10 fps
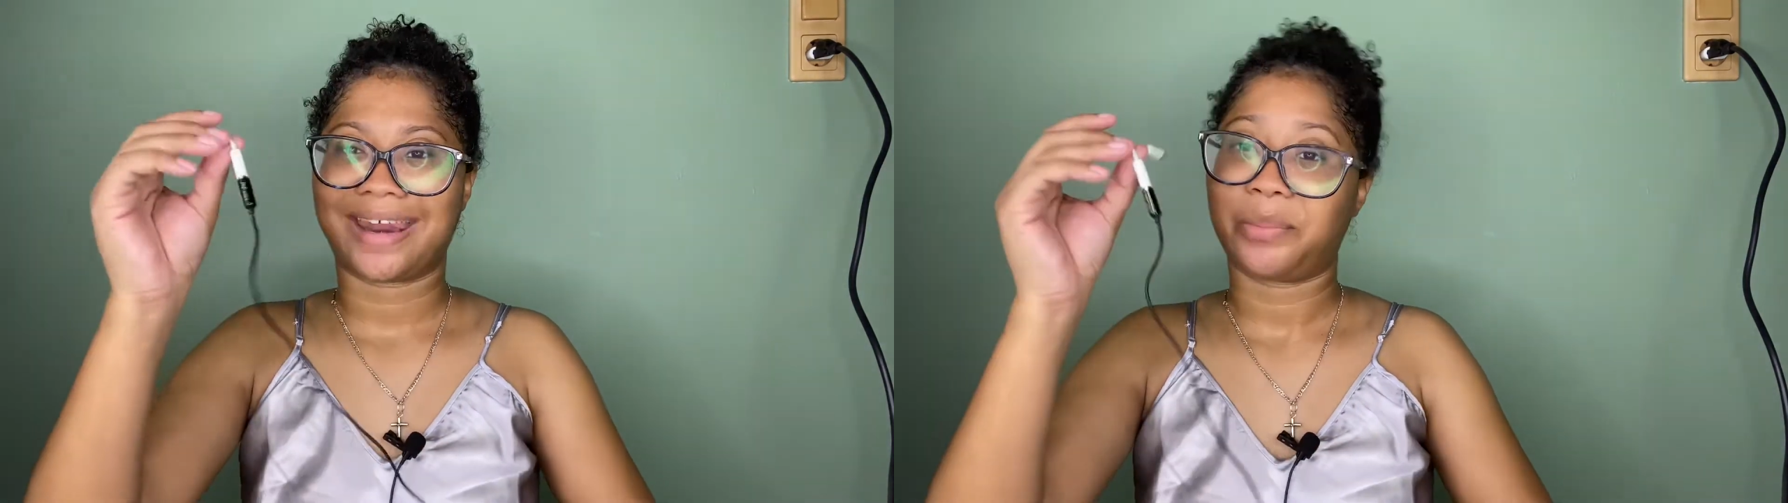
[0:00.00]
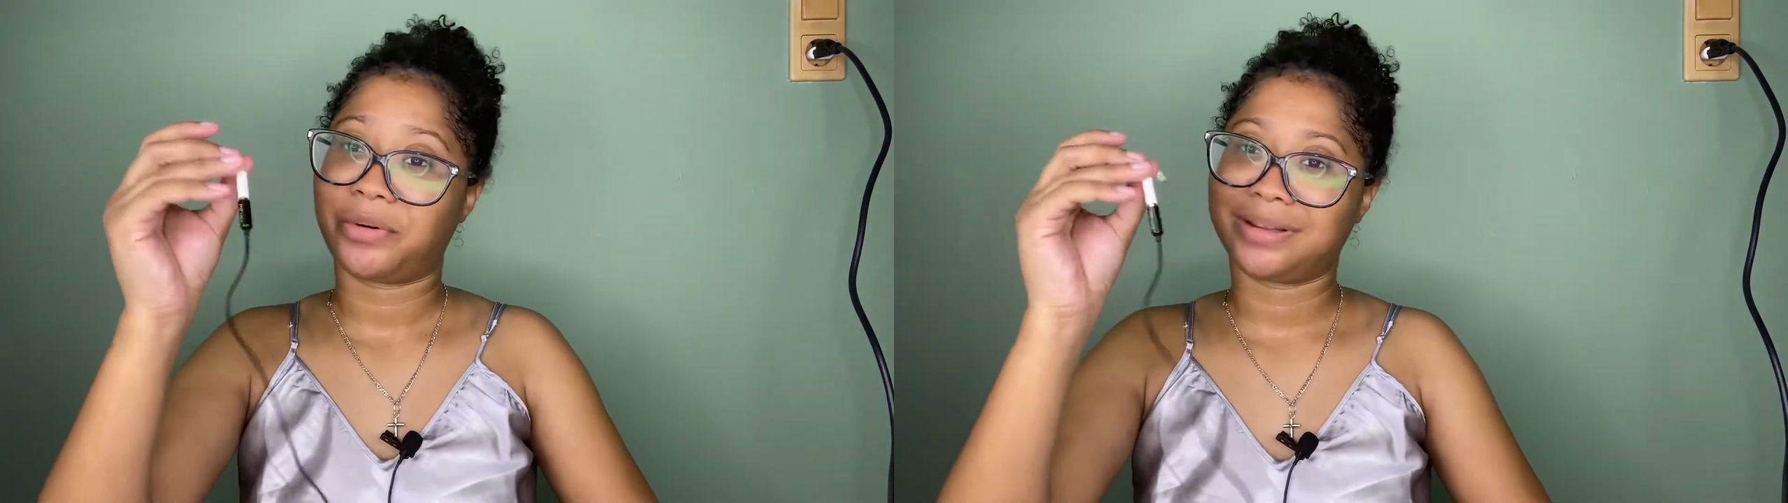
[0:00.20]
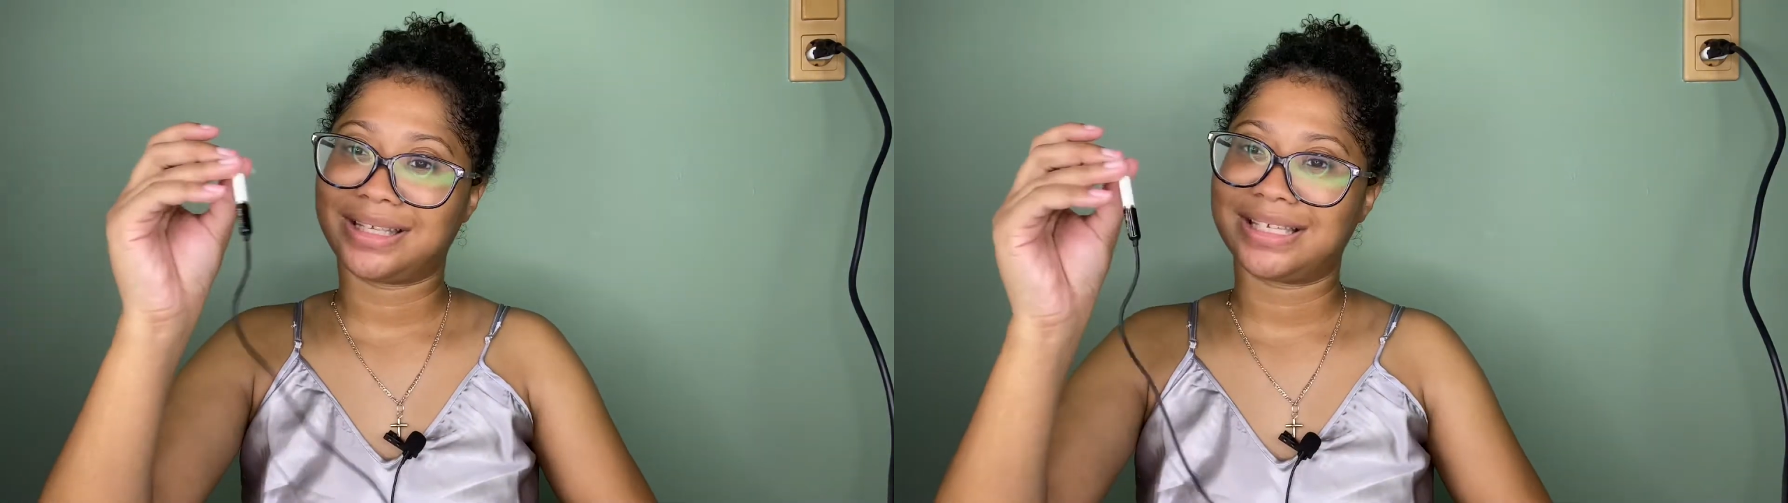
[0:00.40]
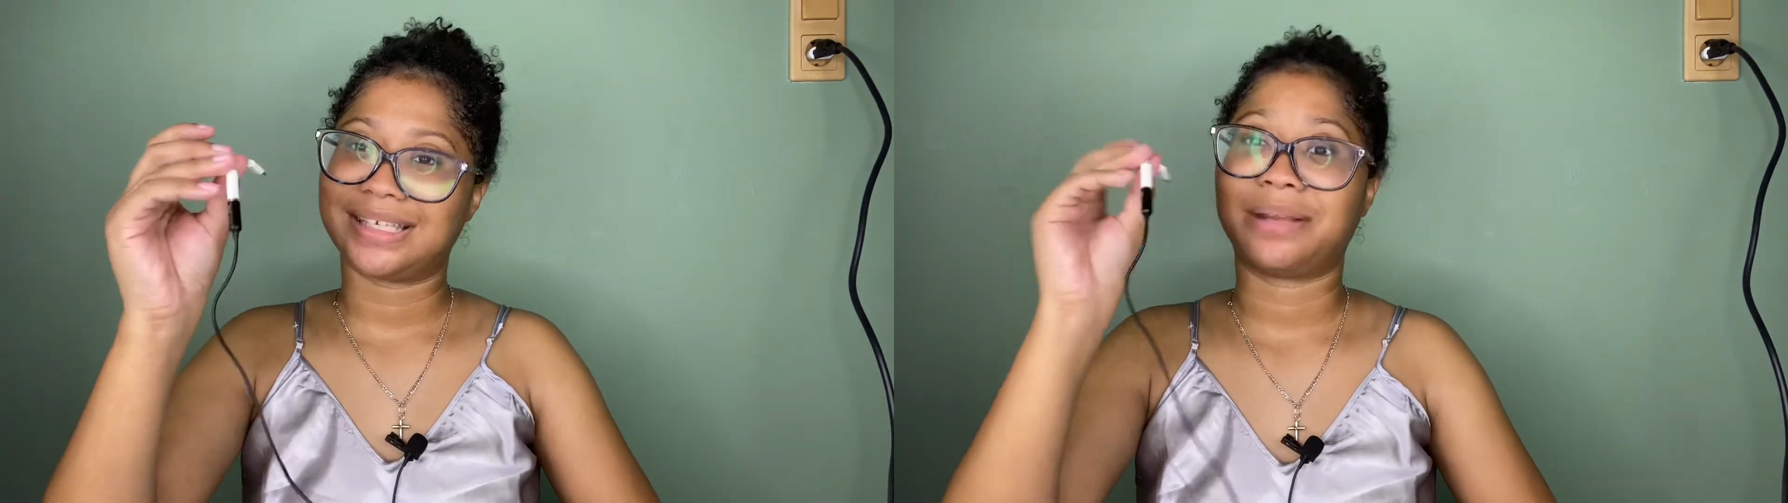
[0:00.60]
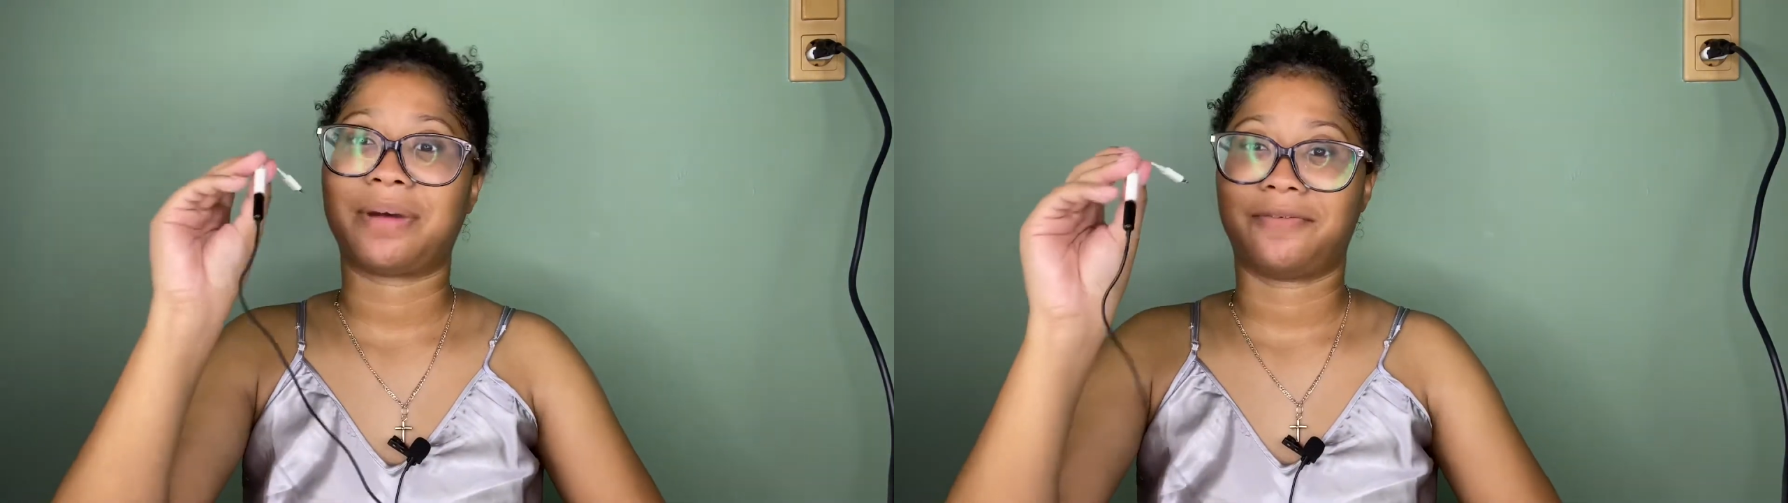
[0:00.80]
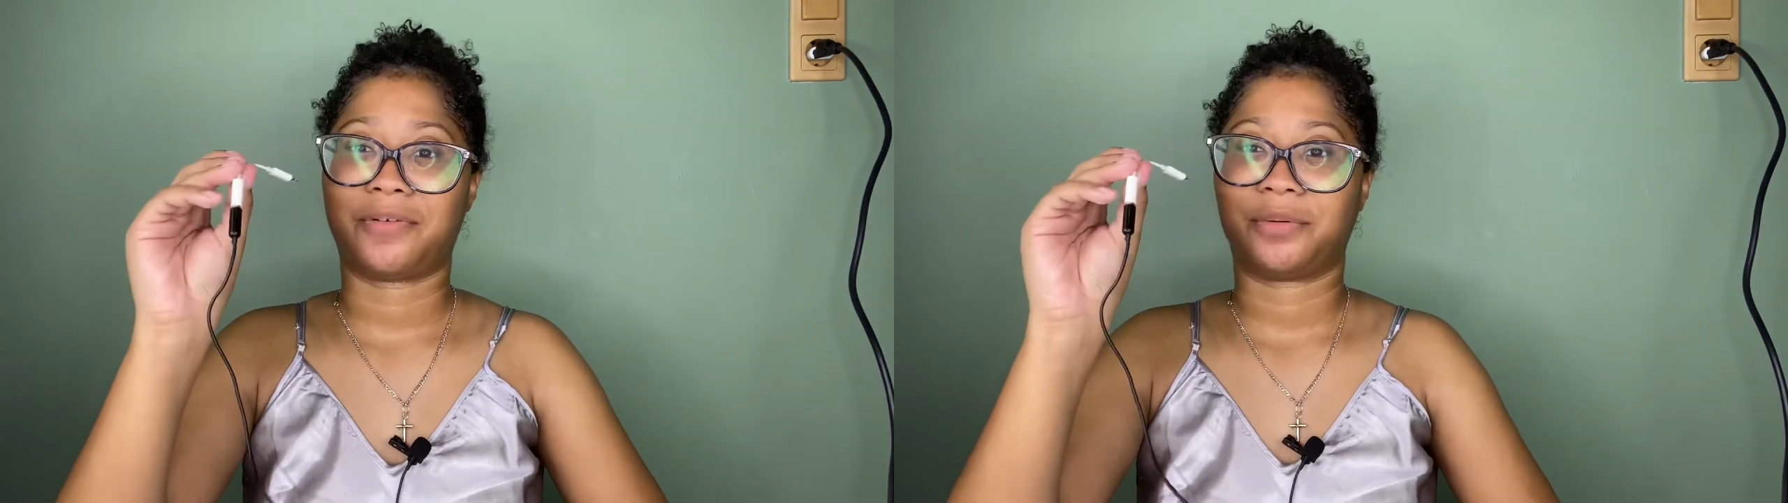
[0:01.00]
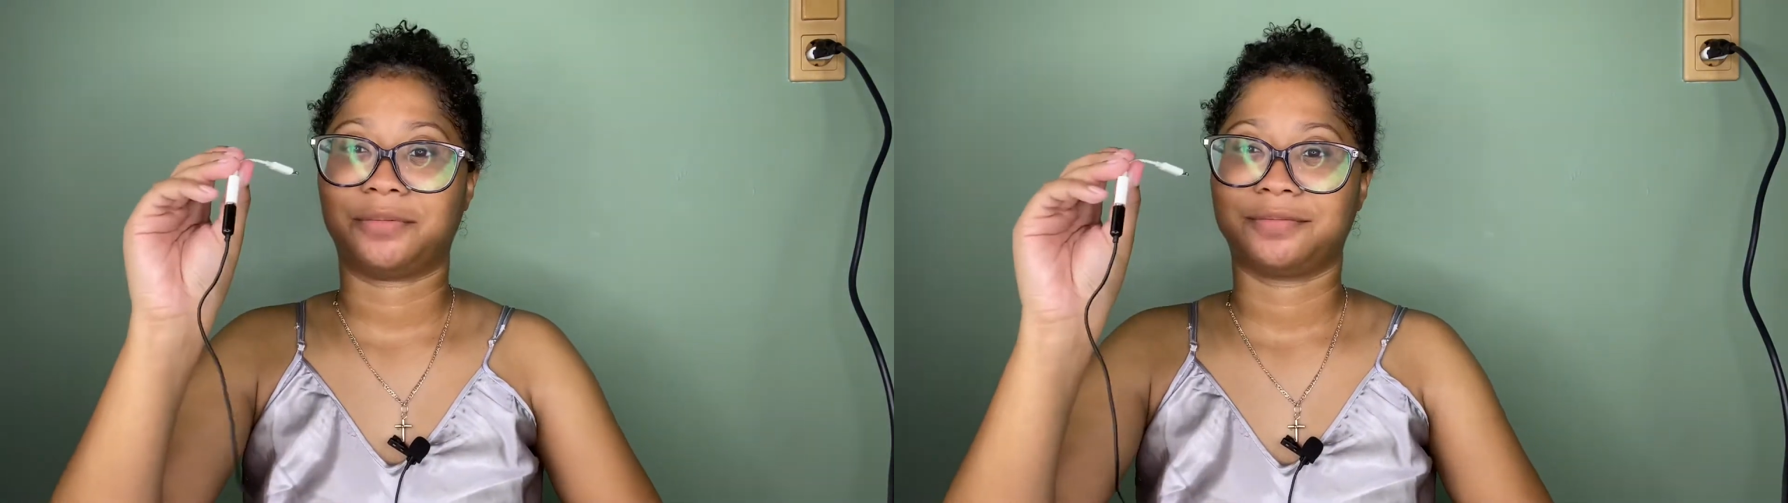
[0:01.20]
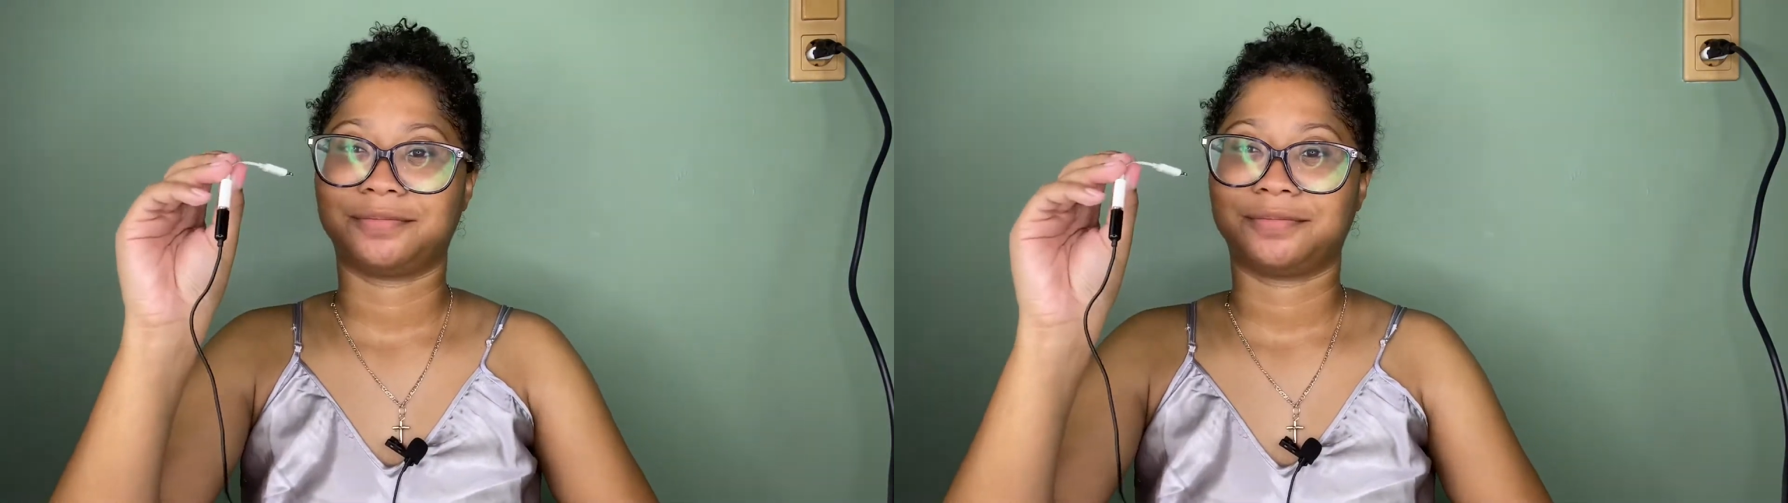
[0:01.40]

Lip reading: I put this in my phone.